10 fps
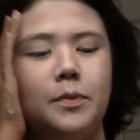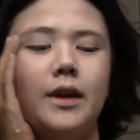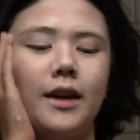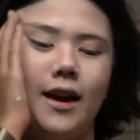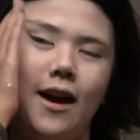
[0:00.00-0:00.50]

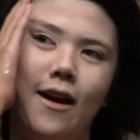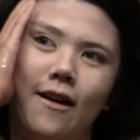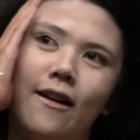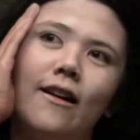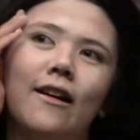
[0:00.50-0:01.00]
pink
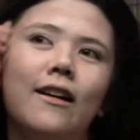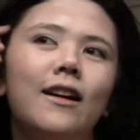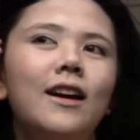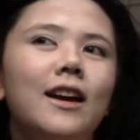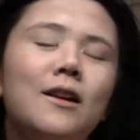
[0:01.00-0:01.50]
hair.
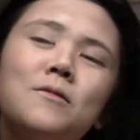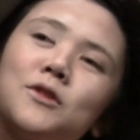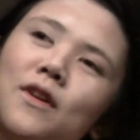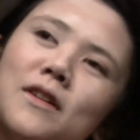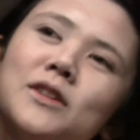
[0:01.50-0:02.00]
It was
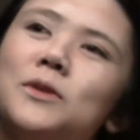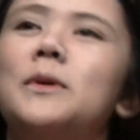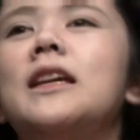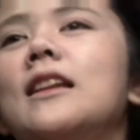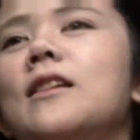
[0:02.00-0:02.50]
very
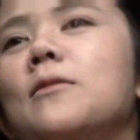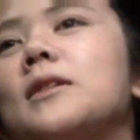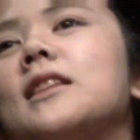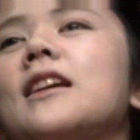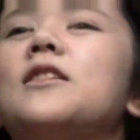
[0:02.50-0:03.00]
sweet. It
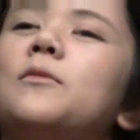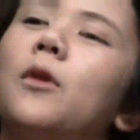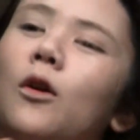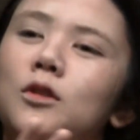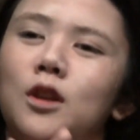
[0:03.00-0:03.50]
was like
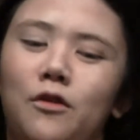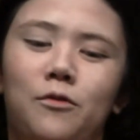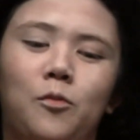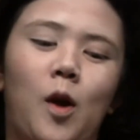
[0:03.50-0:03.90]
loads of